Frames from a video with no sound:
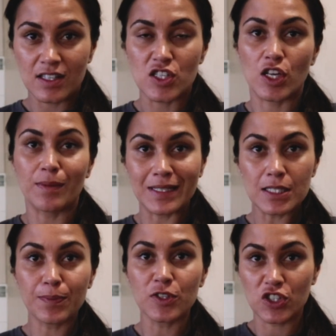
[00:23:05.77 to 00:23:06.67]
So you're meant
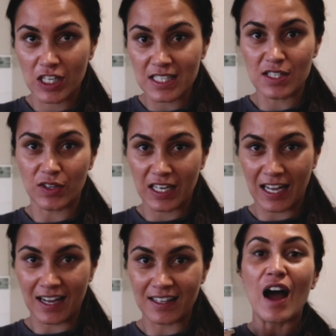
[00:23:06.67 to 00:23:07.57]
to put cheese on
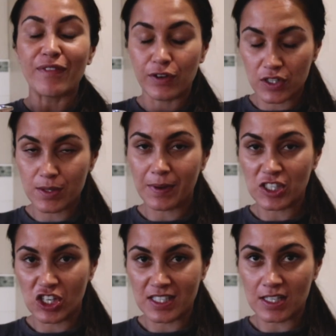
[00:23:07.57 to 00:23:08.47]
here. I forgot to buy
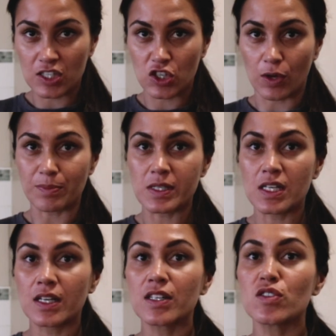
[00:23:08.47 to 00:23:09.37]
cheese at the shops.
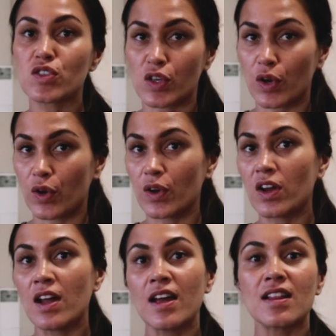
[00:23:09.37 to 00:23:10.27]
So
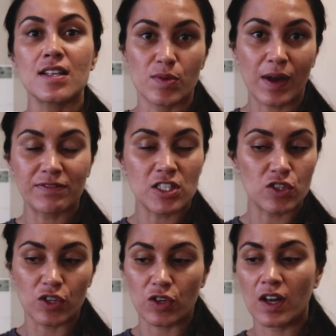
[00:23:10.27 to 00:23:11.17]
this will have to
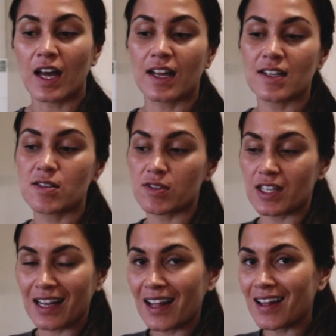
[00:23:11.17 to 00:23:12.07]
do. Alex was
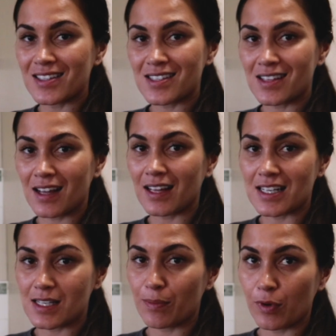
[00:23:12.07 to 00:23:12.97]
like, it's the
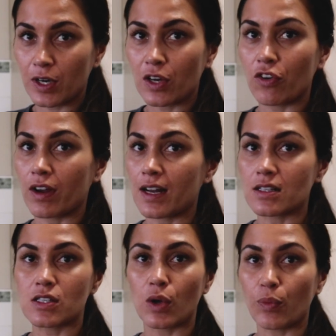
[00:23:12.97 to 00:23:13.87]
least important
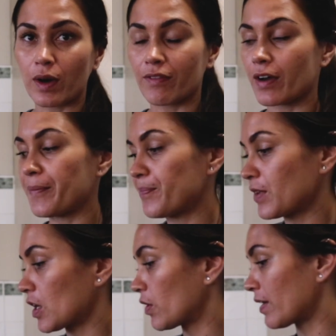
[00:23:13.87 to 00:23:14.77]
ingredient, so whatever,
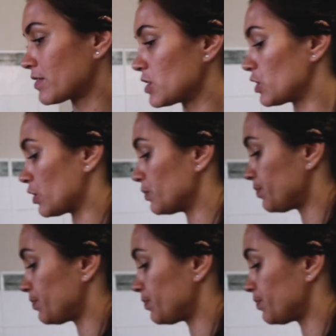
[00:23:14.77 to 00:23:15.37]
it'll have to do.